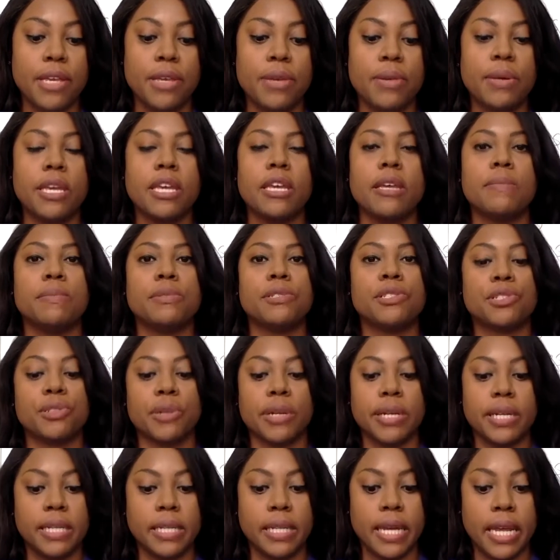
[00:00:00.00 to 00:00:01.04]
you keep
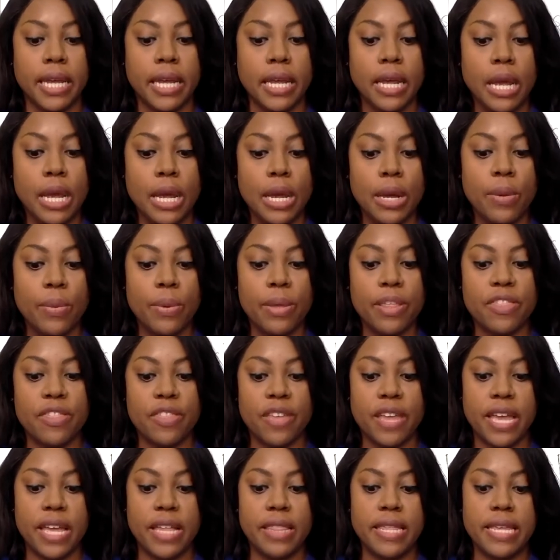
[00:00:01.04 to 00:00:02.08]
strictly
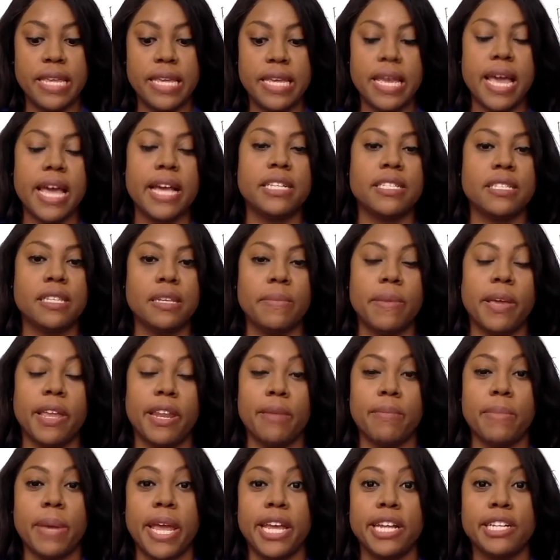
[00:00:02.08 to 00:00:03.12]
within the
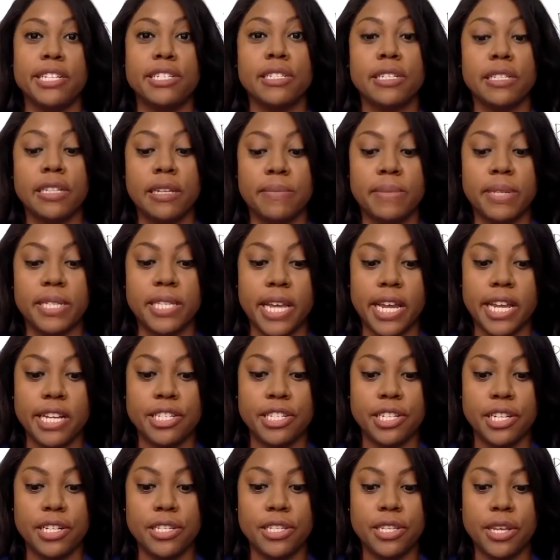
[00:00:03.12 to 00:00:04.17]
estimated page
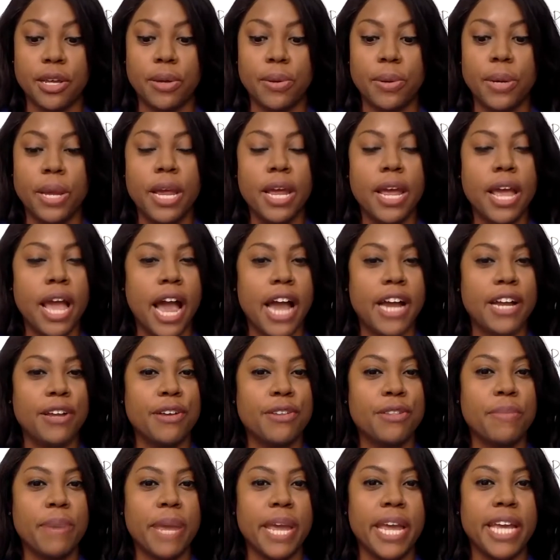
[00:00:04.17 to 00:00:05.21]
limitation. So I know
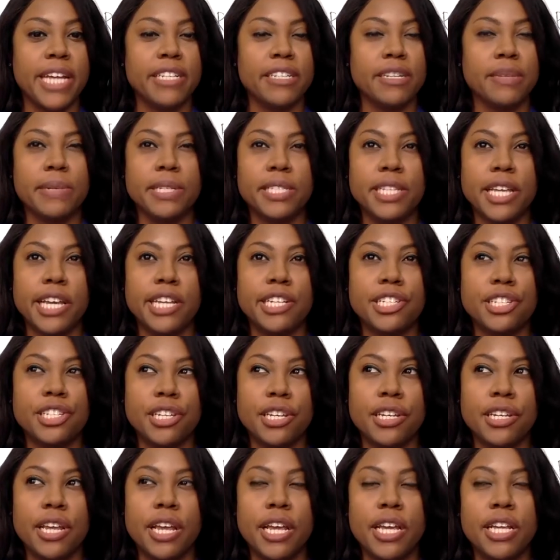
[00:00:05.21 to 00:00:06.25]
the page
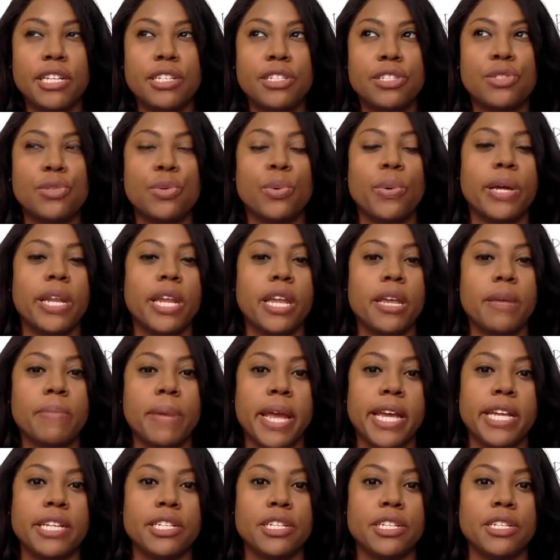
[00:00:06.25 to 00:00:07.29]
limitation is 20
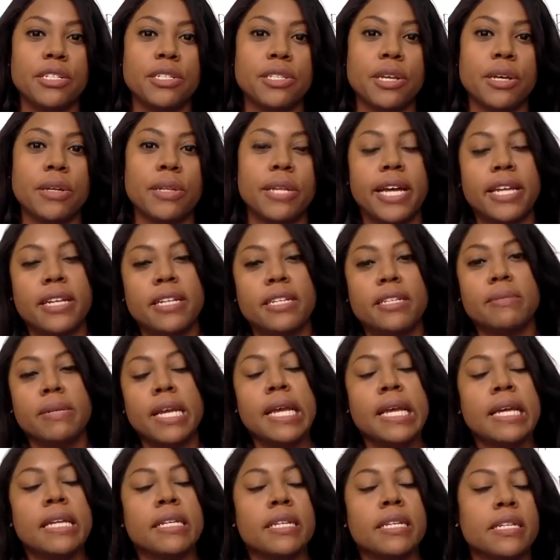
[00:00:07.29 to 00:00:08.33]
pages, so that
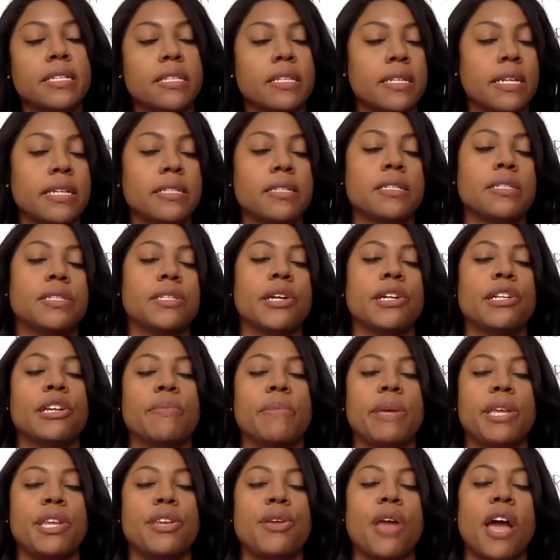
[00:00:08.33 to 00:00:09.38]
doesn't necessarily
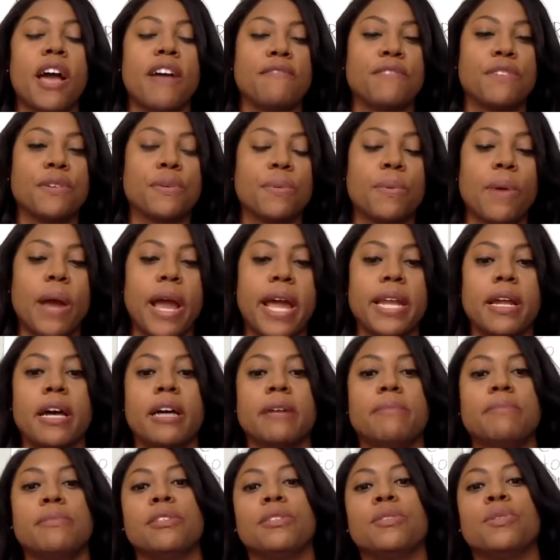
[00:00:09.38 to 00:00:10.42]
mean you have to write
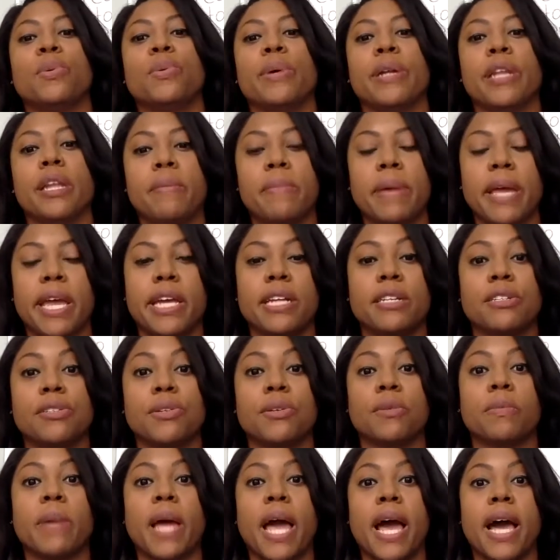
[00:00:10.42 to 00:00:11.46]
up to 20 pages
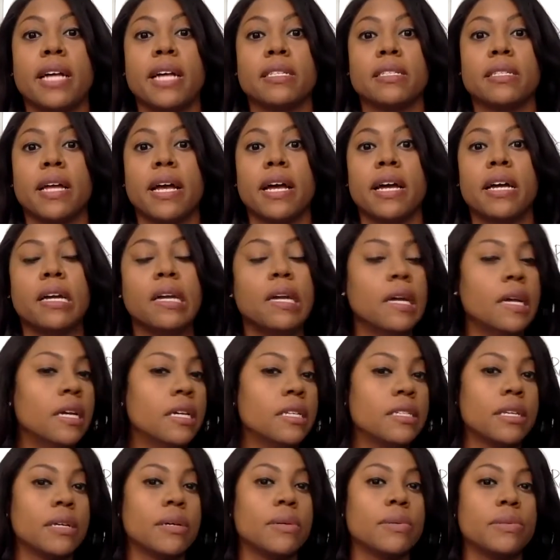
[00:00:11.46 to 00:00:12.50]
or past that.
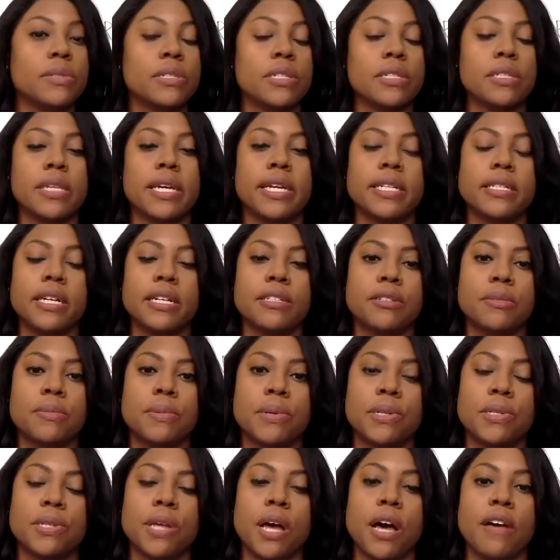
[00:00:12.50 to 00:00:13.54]
So just like Dr.
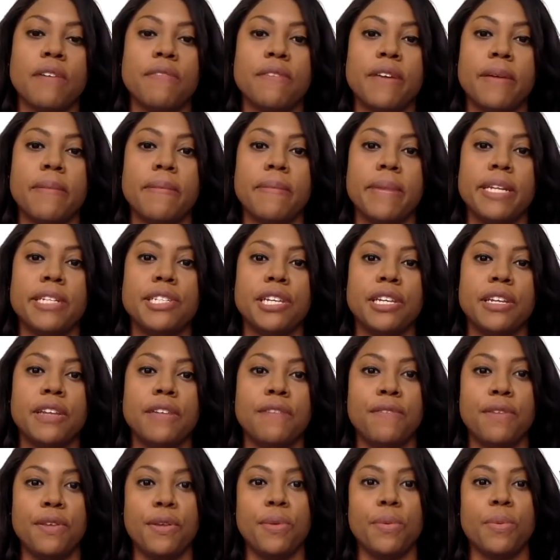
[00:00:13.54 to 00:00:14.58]
Prasad had mentioned,
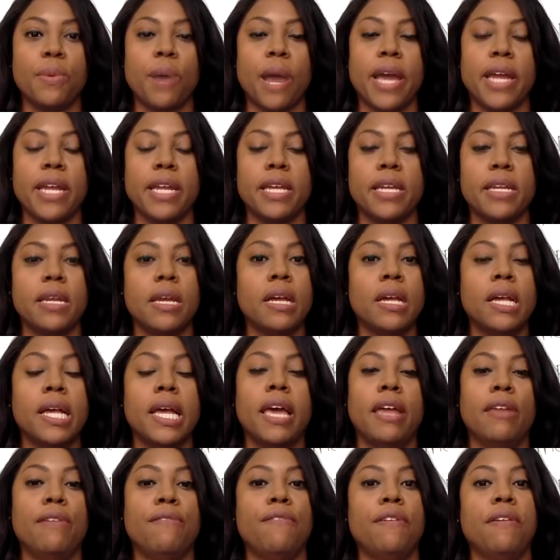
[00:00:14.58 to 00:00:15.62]
if you write it
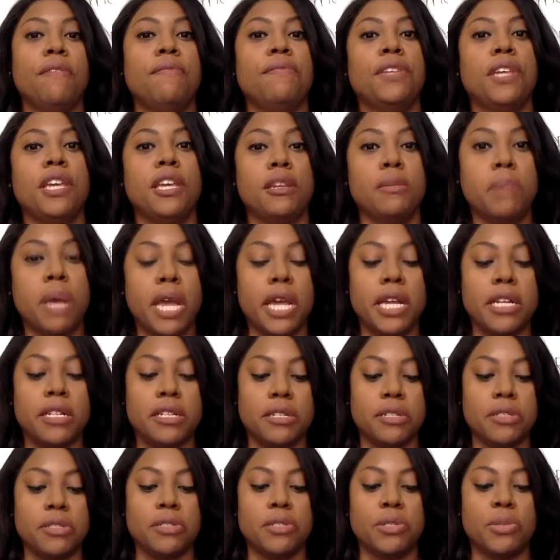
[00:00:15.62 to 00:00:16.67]
in 15
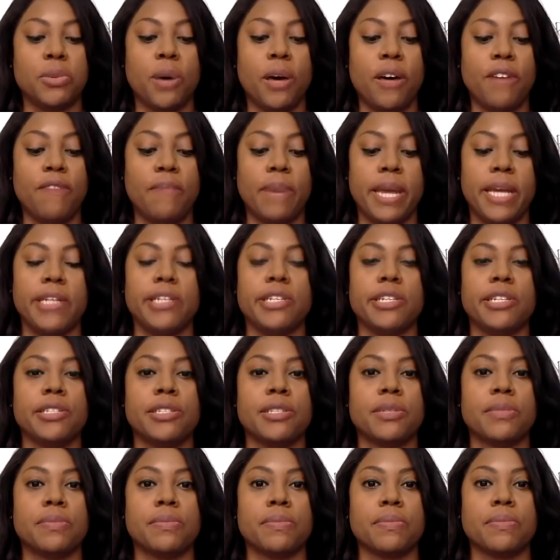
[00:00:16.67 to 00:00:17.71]
pages or 12
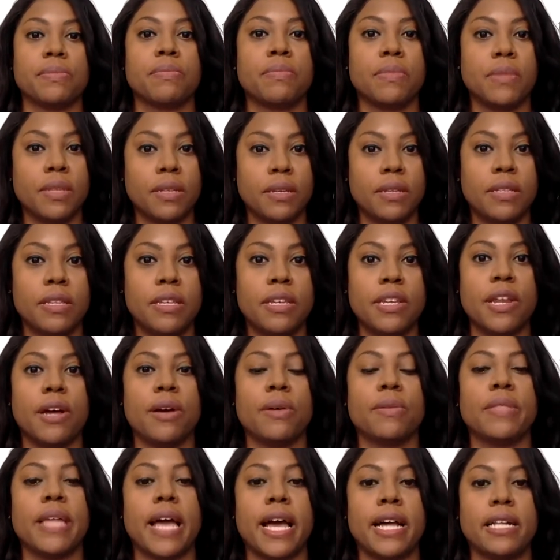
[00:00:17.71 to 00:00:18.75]
pages,
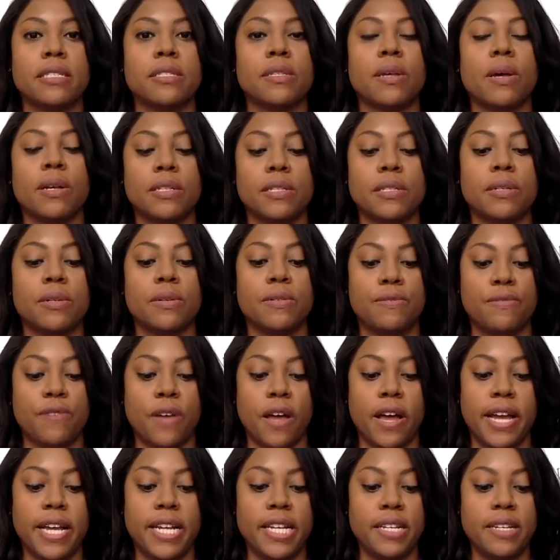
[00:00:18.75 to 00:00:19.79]
that's also
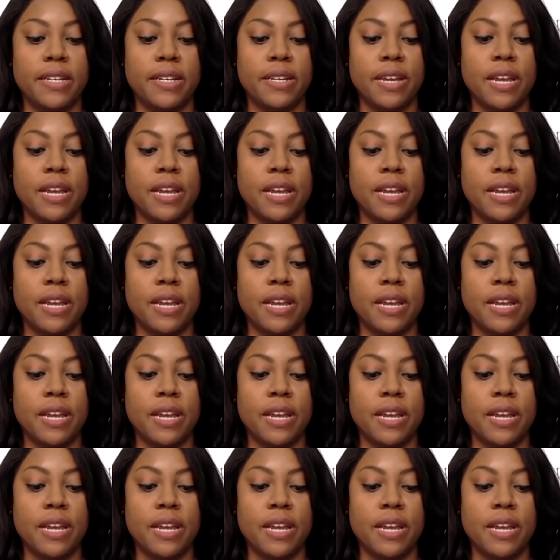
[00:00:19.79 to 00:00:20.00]
fine.